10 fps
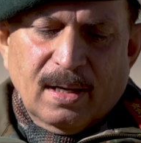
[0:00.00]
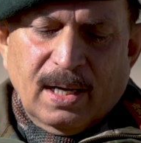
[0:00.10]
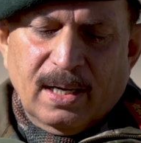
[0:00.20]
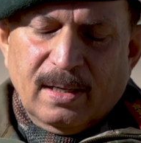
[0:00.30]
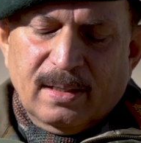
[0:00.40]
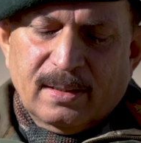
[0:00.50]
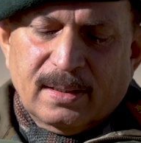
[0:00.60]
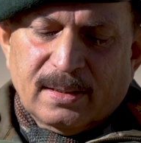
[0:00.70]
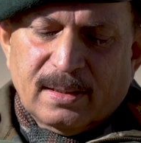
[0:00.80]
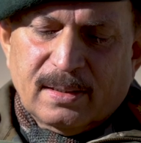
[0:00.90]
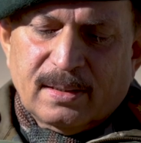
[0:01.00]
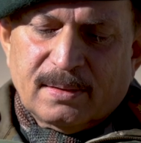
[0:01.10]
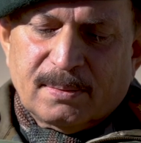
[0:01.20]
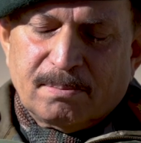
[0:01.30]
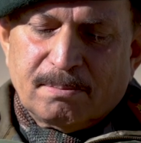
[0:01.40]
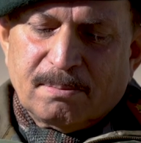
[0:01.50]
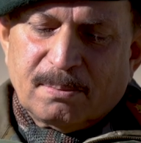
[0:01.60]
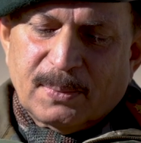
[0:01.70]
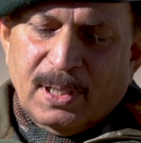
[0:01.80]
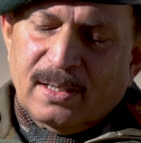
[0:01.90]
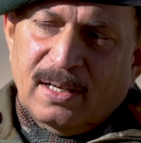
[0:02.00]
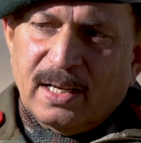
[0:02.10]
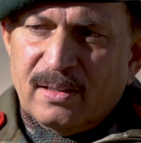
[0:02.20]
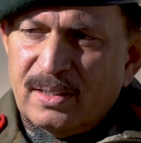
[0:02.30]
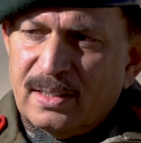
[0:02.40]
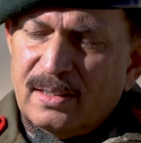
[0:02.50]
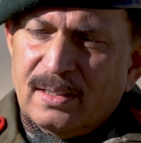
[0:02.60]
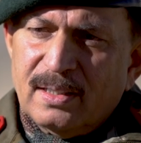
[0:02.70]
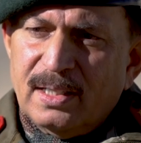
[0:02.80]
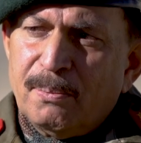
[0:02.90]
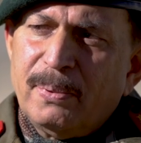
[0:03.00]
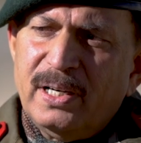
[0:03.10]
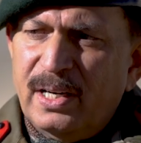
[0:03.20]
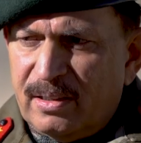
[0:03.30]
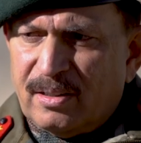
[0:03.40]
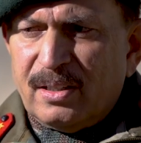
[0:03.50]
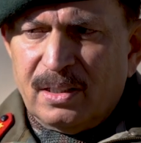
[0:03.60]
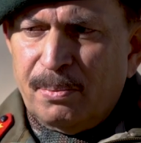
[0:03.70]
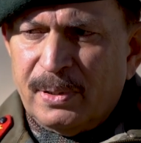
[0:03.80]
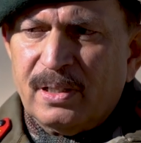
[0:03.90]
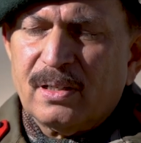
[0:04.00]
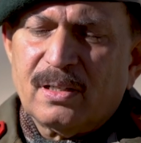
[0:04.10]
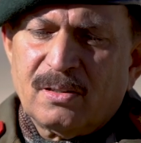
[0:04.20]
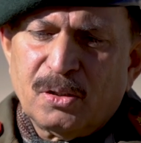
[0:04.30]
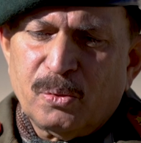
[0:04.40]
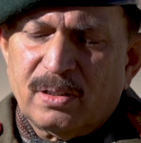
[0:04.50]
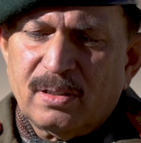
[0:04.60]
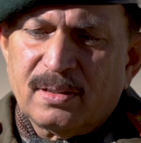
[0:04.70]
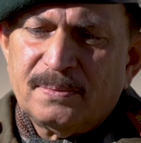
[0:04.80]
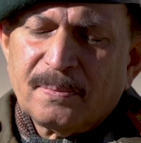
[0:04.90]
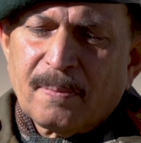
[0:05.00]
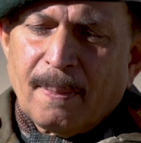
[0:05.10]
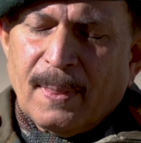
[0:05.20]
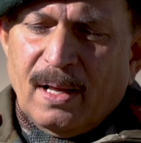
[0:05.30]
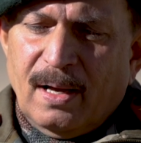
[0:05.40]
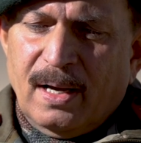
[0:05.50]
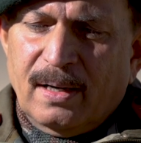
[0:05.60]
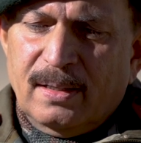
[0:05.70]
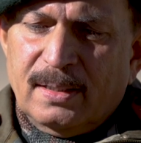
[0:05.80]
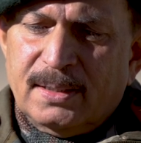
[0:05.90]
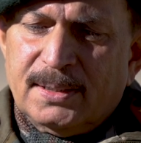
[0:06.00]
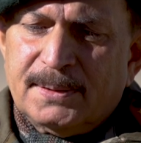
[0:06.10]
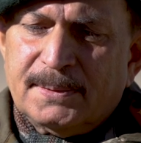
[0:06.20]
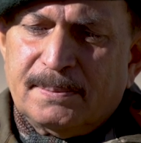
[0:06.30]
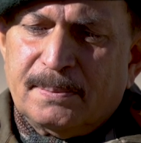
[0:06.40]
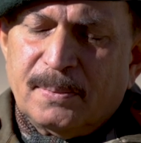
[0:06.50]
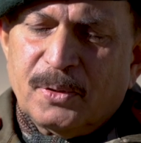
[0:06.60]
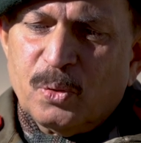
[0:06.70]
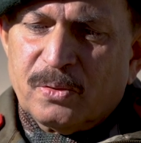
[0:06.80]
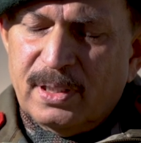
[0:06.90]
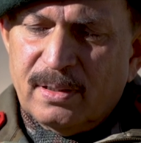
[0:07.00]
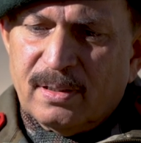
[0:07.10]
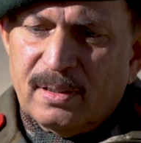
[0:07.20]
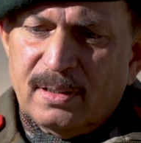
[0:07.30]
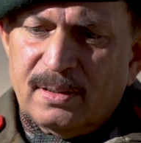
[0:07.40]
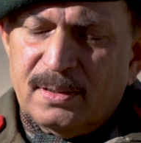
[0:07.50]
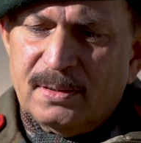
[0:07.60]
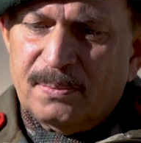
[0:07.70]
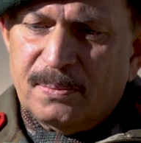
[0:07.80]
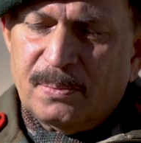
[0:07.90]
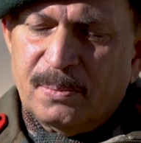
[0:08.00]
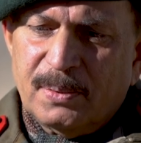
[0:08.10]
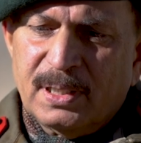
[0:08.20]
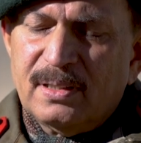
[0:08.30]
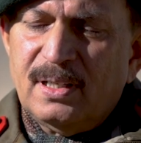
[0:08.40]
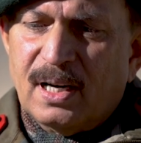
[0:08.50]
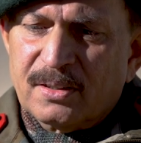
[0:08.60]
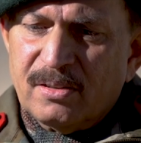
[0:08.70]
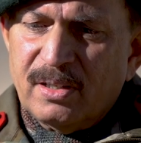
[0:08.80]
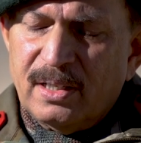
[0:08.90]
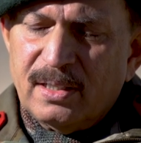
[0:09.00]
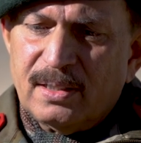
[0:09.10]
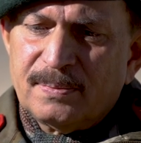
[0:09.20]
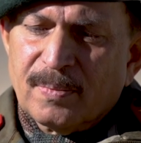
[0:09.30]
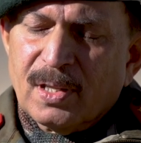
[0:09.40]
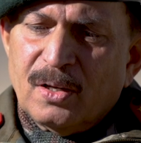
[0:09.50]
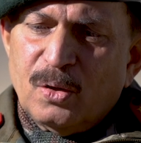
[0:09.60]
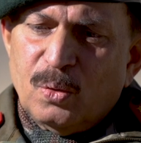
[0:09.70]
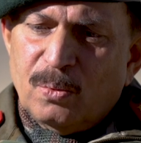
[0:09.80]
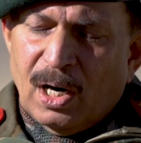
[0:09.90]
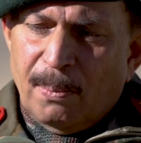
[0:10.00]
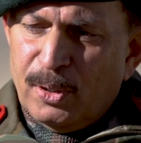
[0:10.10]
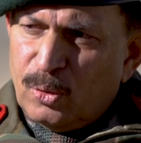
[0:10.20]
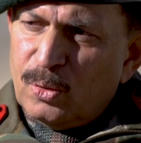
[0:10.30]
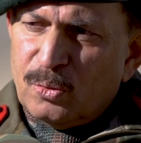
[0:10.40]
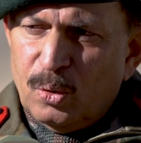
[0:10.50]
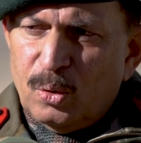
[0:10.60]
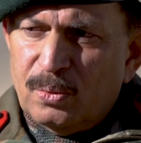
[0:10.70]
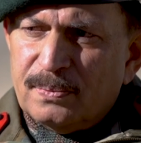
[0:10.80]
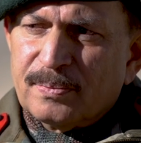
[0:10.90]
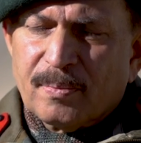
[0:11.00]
And uh, uh and like I said, uh, it predates the present situation. And uh, so since it is the largest area, you know, our patrols go.